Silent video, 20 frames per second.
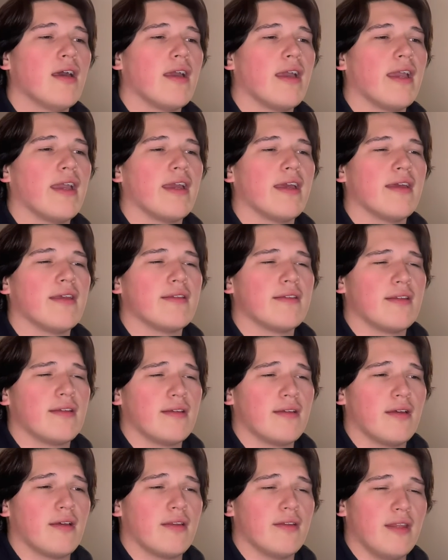And
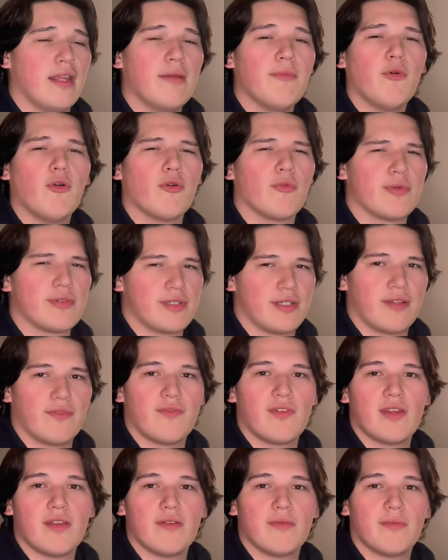Namor was a
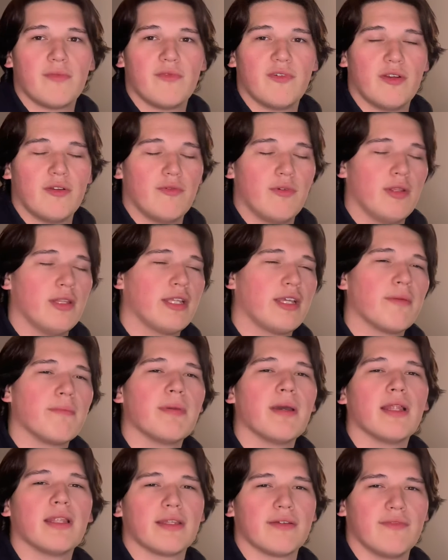really
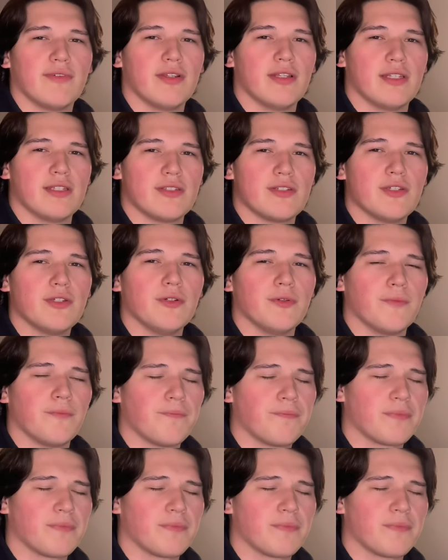compelling villain too.